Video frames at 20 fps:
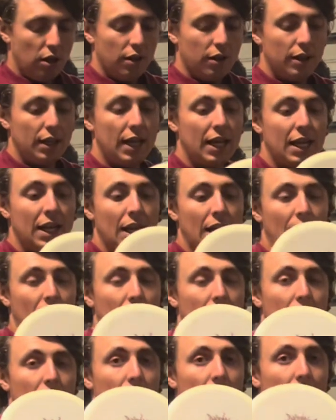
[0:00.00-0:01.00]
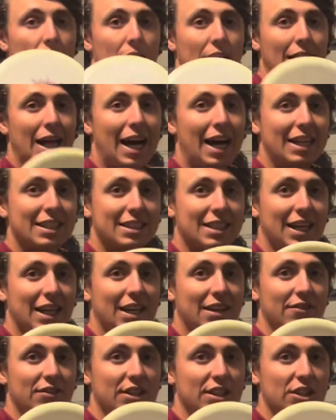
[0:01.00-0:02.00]
Then last
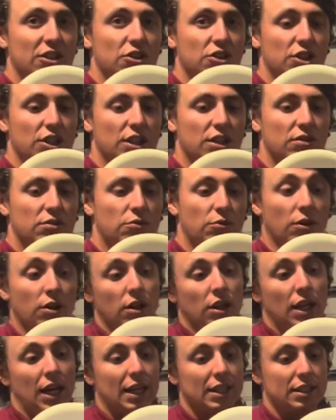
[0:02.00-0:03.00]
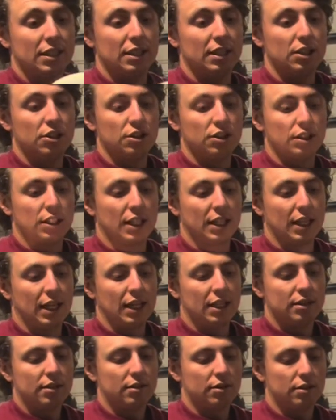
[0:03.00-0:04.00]
kind of edition, one of the last editions, I
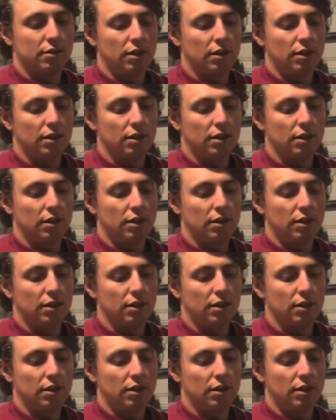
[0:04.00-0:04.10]
guess,